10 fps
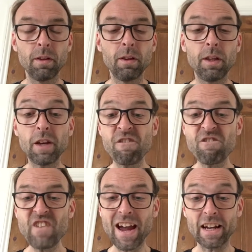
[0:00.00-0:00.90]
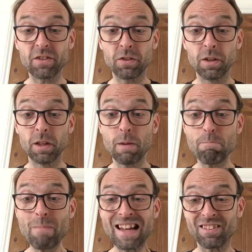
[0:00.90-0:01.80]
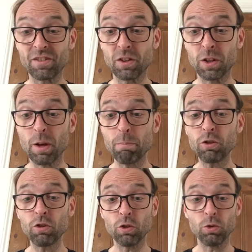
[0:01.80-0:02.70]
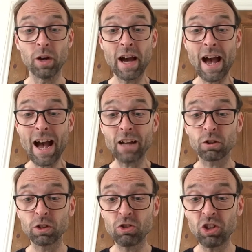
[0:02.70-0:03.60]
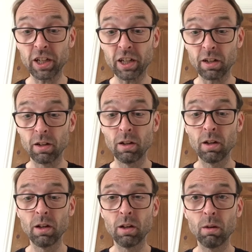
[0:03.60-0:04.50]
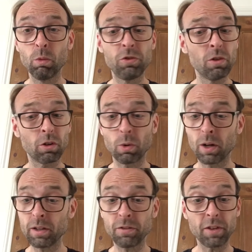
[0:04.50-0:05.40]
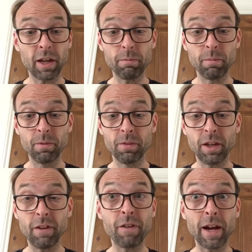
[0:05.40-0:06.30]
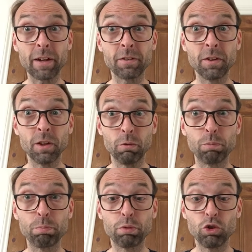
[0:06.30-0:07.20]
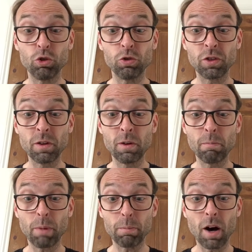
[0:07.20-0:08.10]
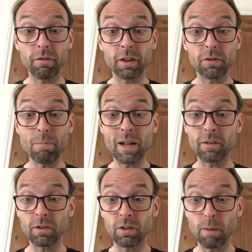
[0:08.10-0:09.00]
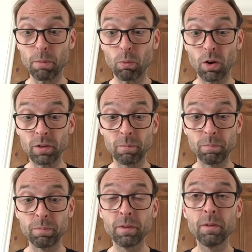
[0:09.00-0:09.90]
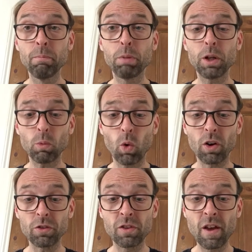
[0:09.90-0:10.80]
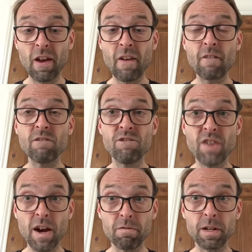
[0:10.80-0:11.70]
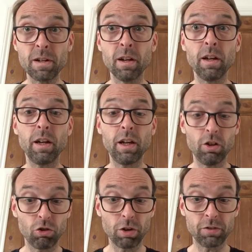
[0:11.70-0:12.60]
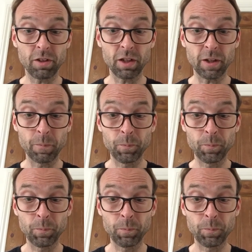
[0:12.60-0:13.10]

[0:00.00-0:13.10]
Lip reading: The effect that medicine number 2 had on the chicken was not quite the same effect that was produced by Marvellous Medicine Number 1, but it was very interesting.